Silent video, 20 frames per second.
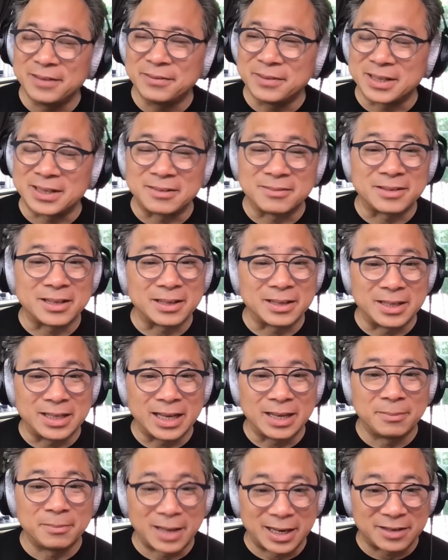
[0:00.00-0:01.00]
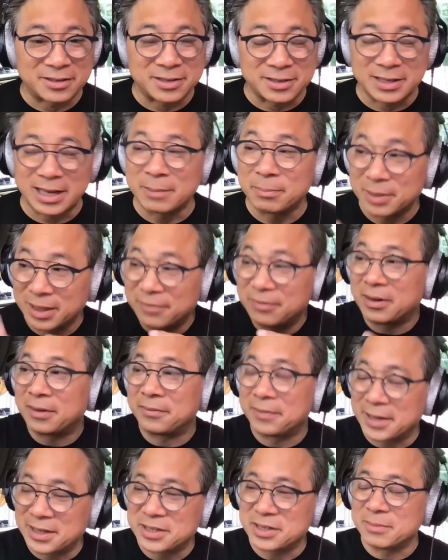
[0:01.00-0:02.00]
in medicines. I believe in
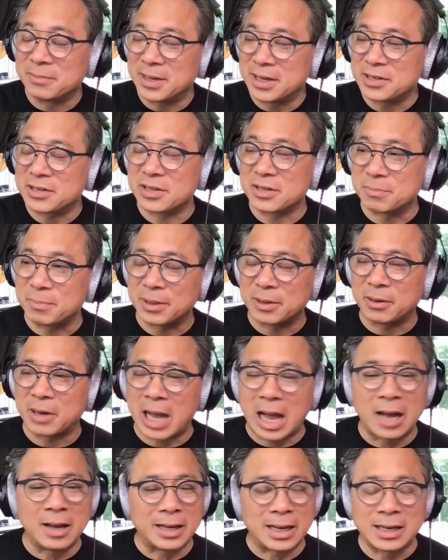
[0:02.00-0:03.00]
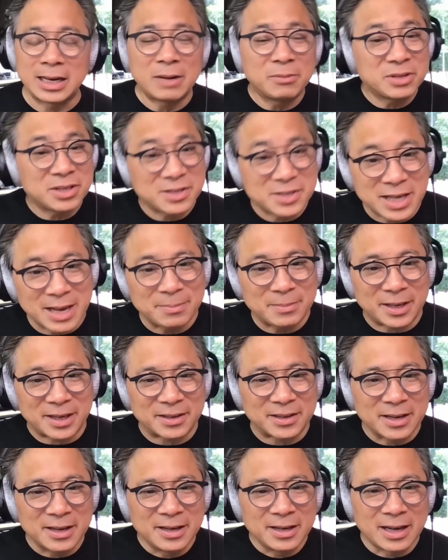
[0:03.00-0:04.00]
advancing medicines. But I was a skeptic.
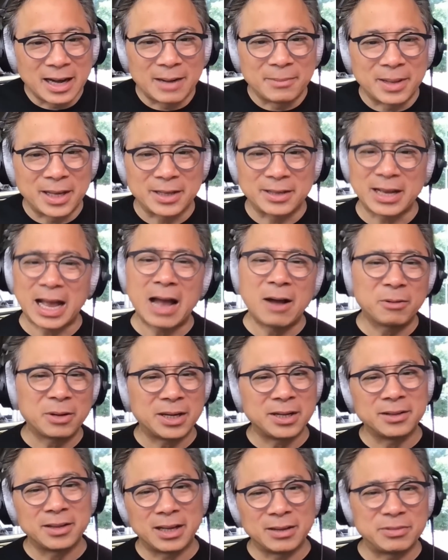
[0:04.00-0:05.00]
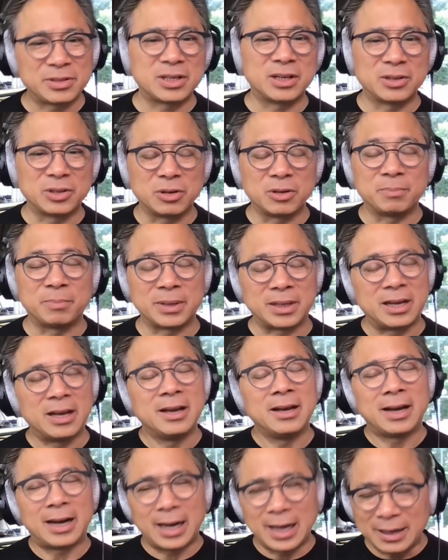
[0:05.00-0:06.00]
I'm like, how can lifestyle do it? But
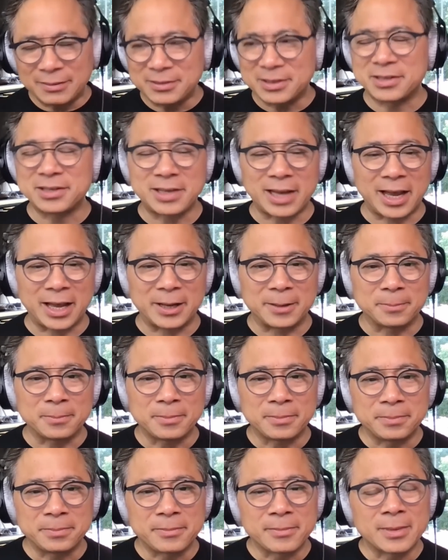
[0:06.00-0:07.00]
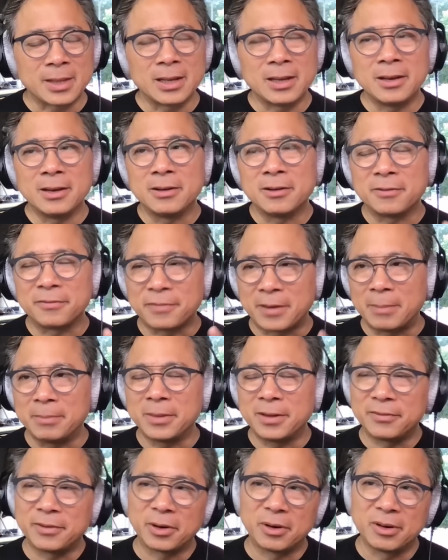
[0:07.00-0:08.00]
I have to say, from the
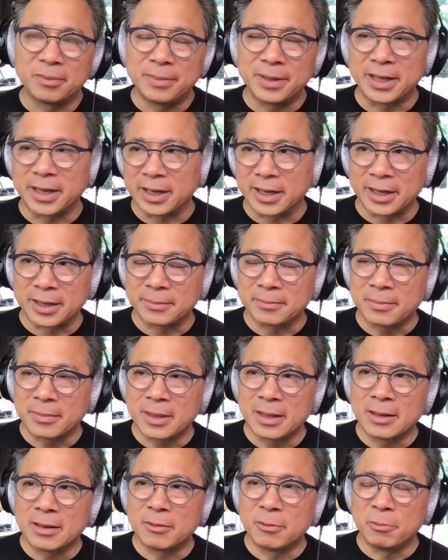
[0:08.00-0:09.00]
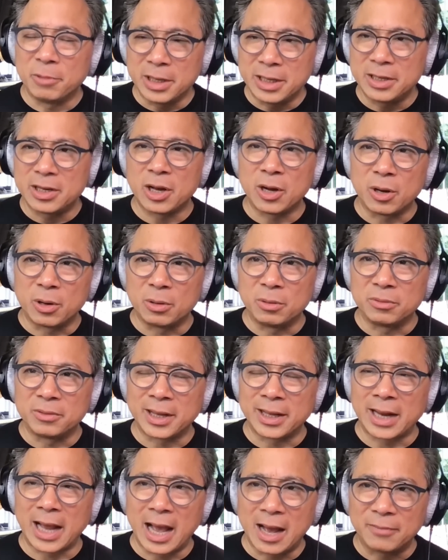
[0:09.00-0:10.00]
very beginning, we know that
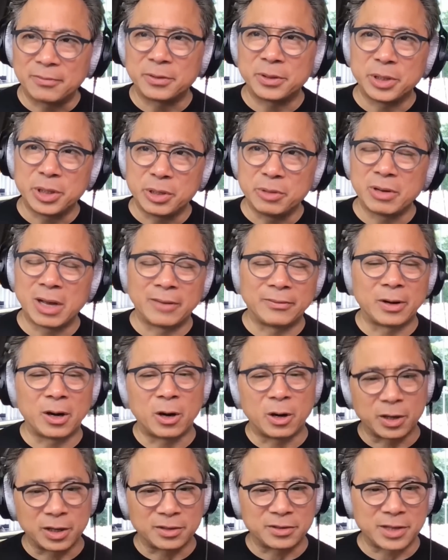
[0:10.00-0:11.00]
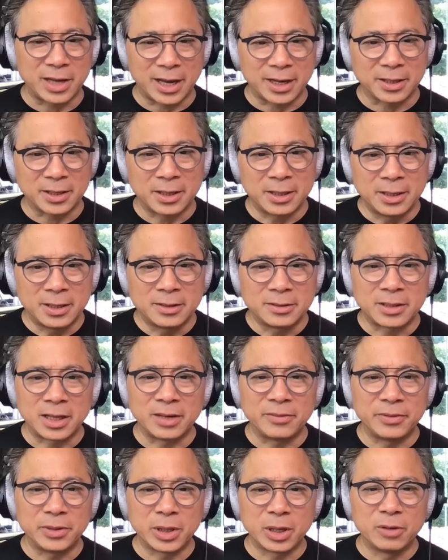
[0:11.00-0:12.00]
after you have a heart attack, that if
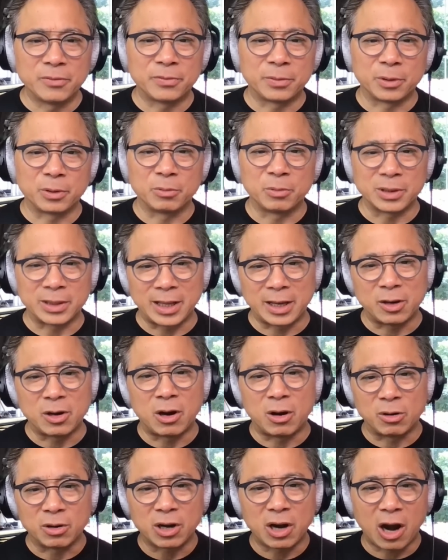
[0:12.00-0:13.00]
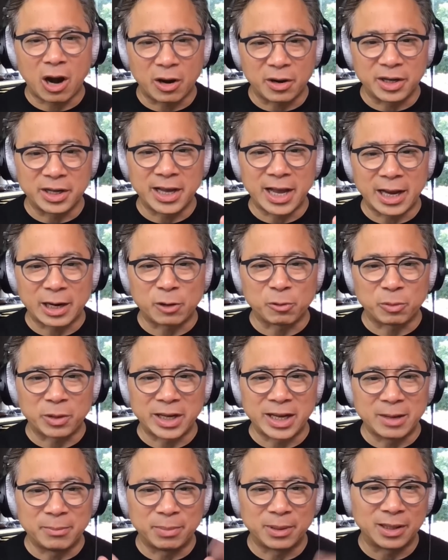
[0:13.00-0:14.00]
you go for what they call cardiac
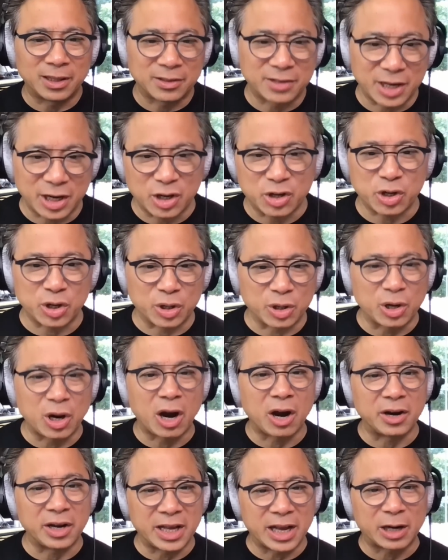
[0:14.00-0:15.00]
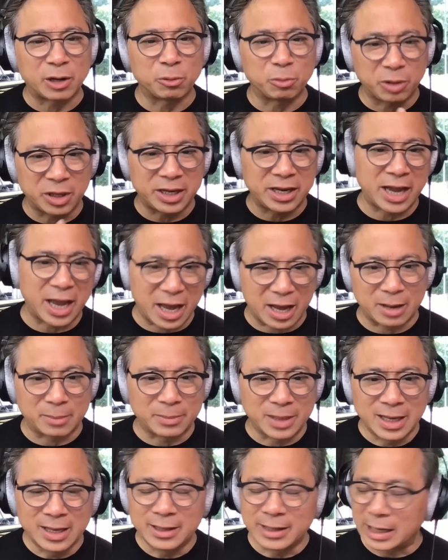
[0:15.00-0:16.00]
rehabilitation, cardiac rehab,
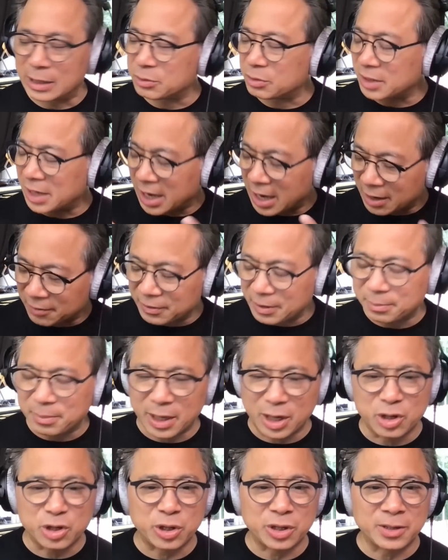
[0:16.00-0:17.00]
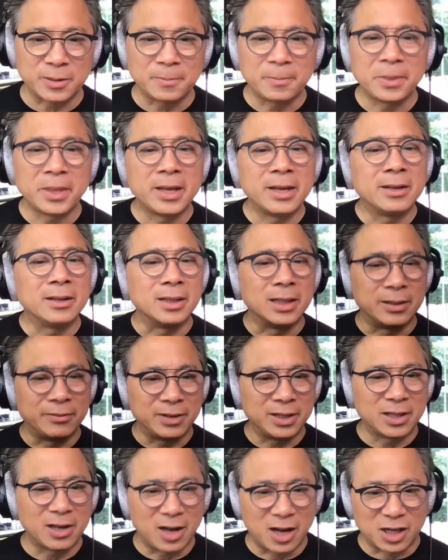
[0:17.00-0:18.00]
that's what every patient leaving
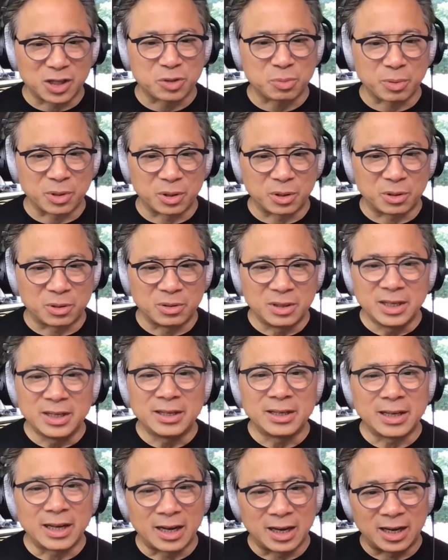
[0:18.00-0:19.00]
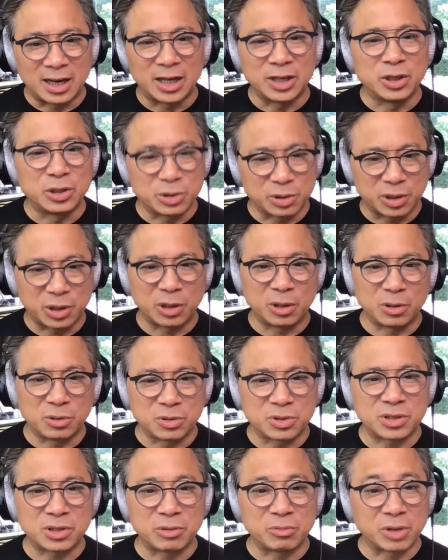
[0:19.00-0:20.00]
the hospital undergoes
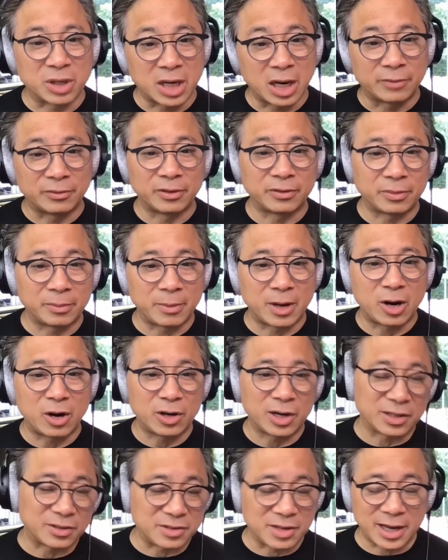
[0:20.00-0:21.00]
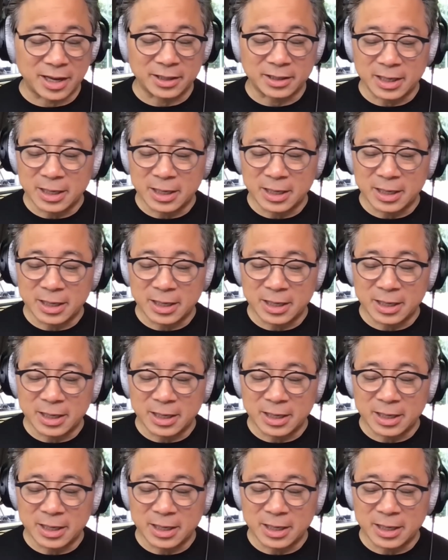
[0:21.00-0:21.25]
to recover from a heart attack.